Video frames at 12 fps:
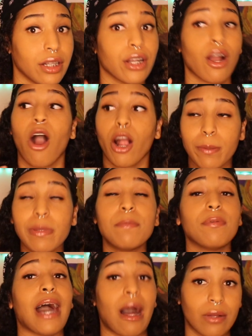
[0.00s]
but
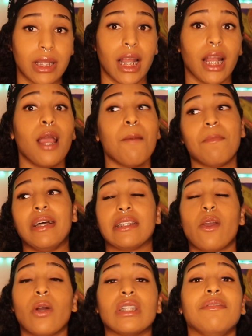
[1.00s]

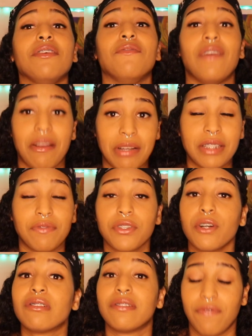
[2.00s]
it's going to be very
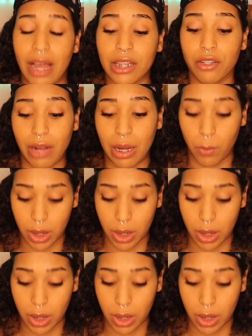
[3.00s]
difficult to find the right